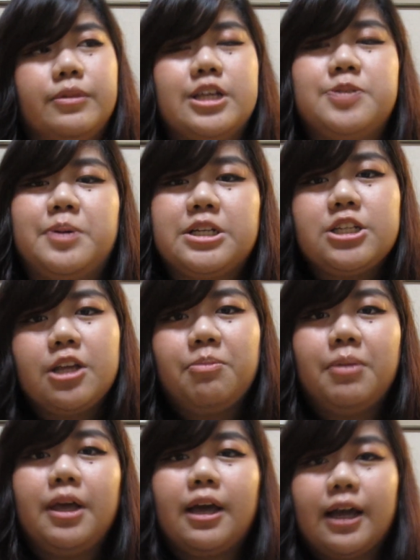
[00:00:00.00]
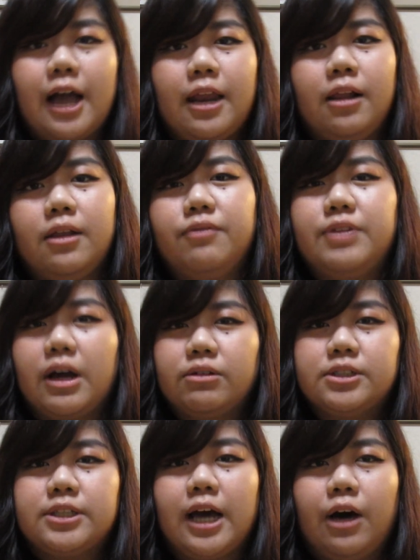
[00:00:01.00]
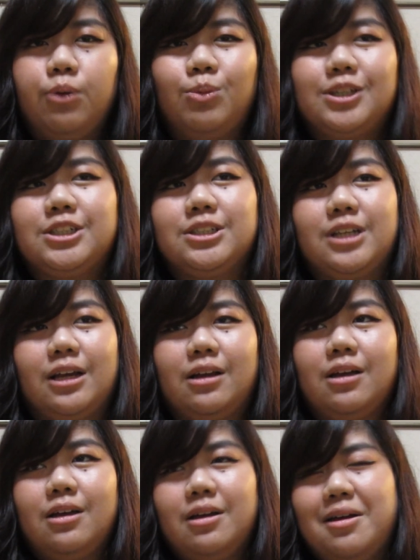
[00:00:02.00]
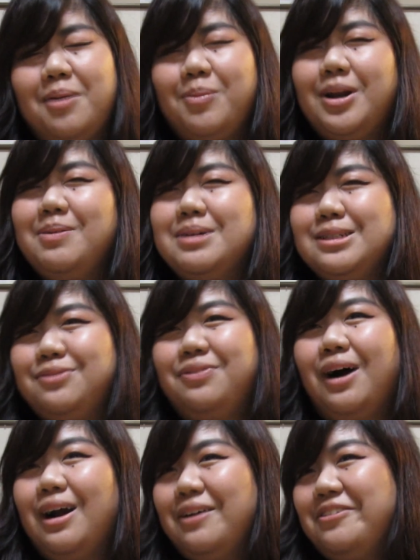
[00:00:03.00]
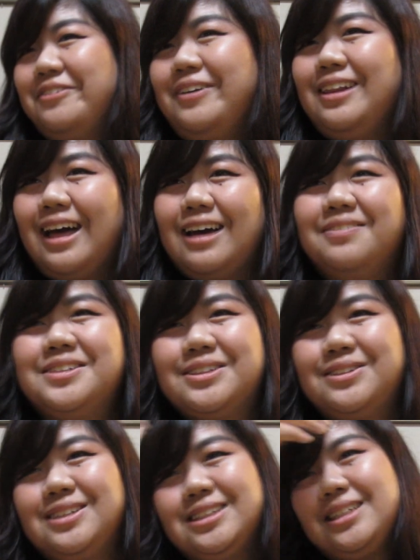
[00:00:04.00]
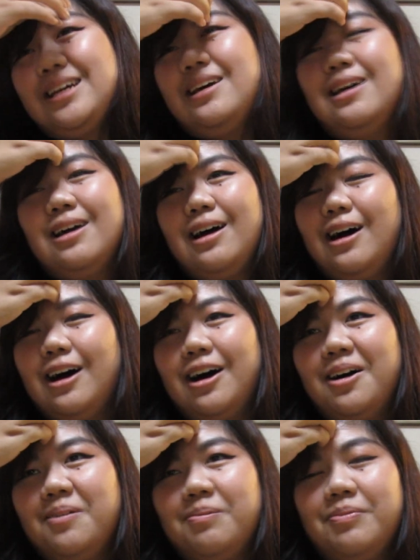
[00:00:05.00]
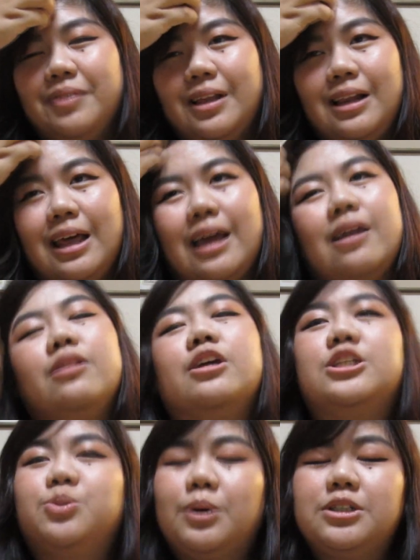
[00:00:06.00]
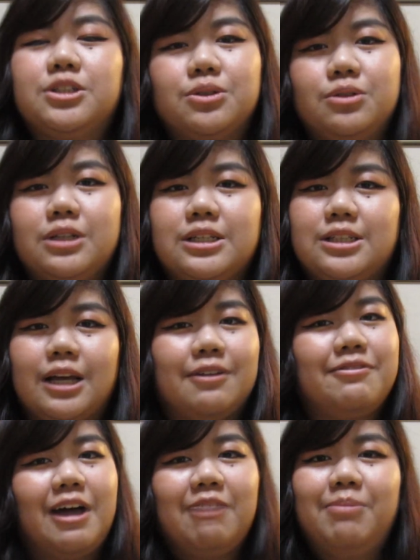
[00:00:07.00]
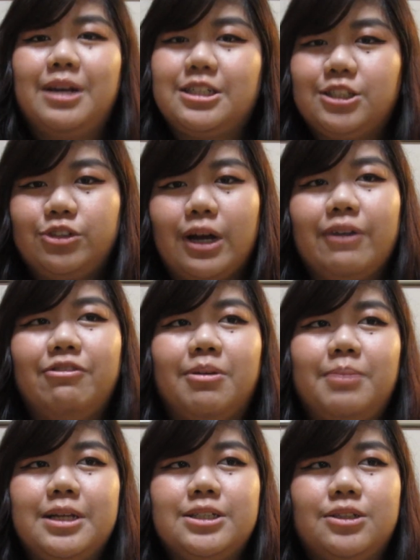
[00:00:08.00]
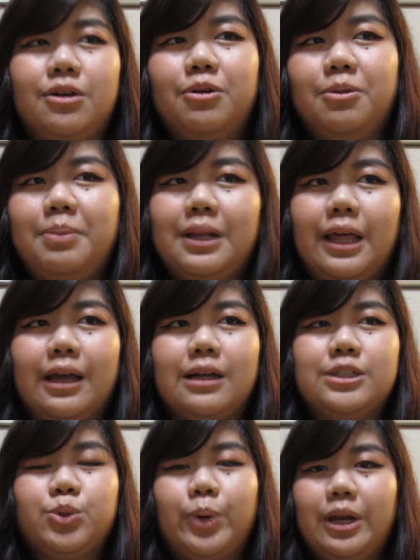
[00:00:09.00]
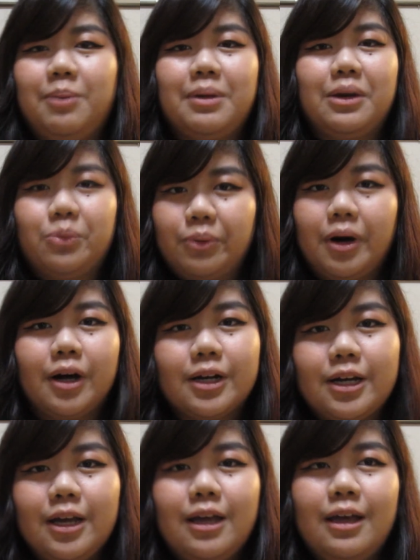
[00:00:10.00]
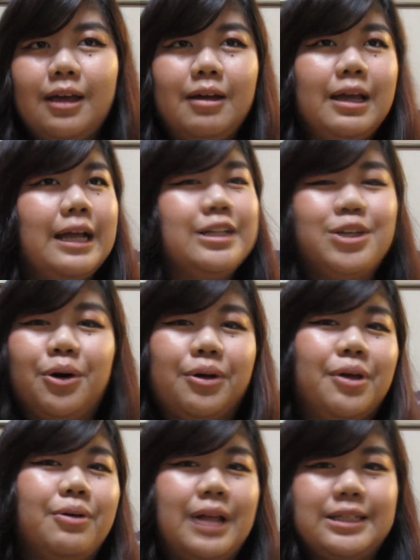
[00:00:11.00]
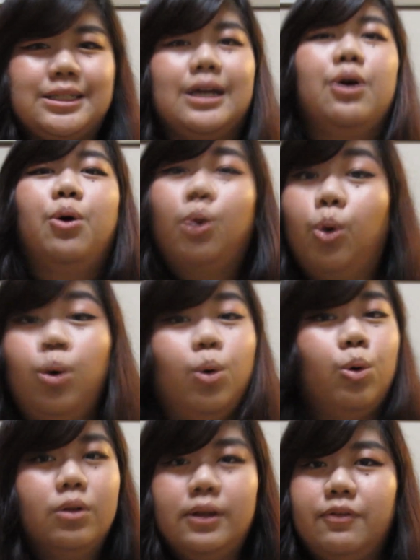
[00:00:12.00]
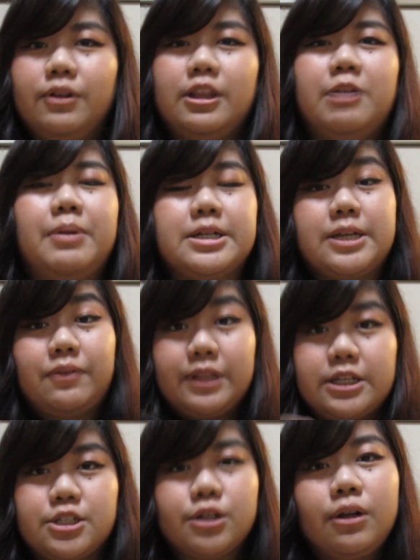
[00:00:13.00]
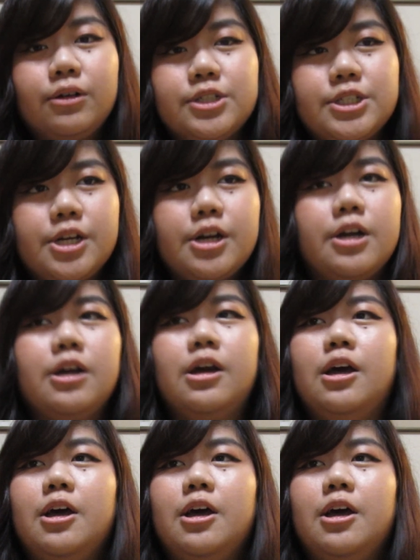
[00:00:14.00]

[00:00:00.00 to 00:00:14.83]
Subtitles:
Especially me, I kind of live downtown, which is like pretty much far a lot of schools. Like there's one school that's like 5 minutes drive from me, so it would be like a 20-minute walk. In Tokyo, that's like a whole different thing because everything is closer,